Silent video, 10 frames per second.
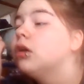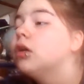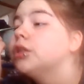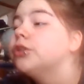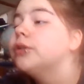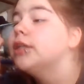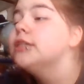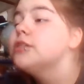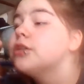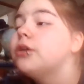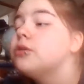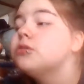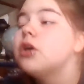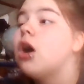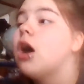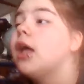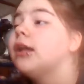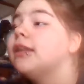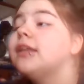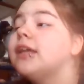So this goes on
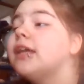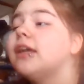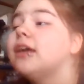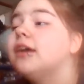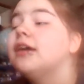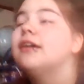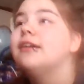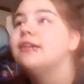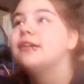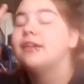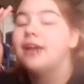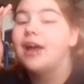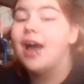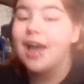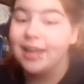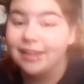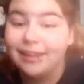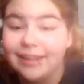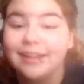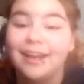the
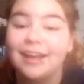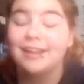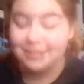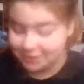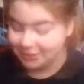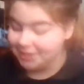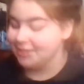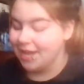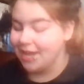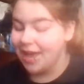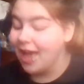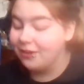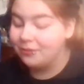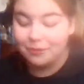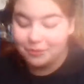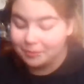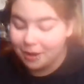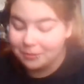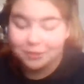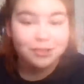eyelid, I guess you could say. I don't know the
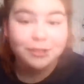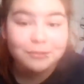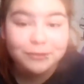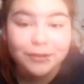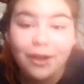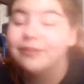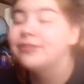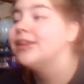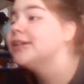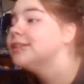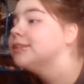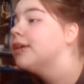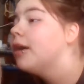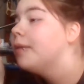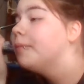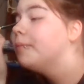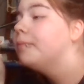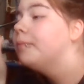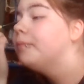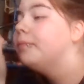proper terms for all of this,
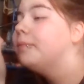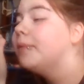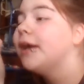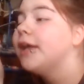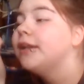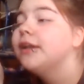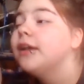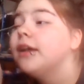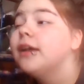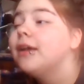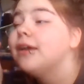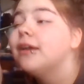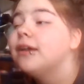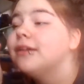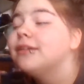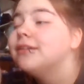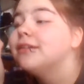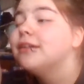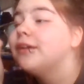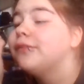but
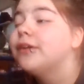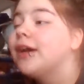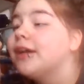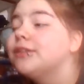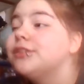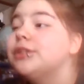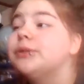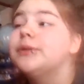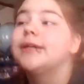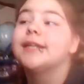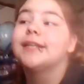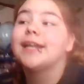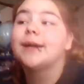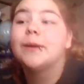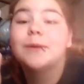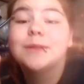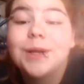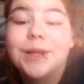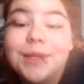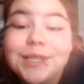if you guys do, then it goes
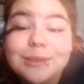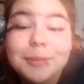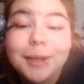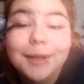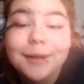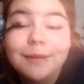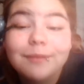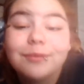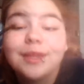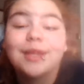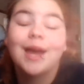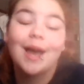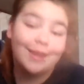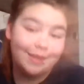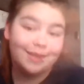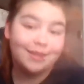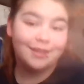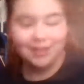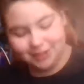on this part of the eyelid.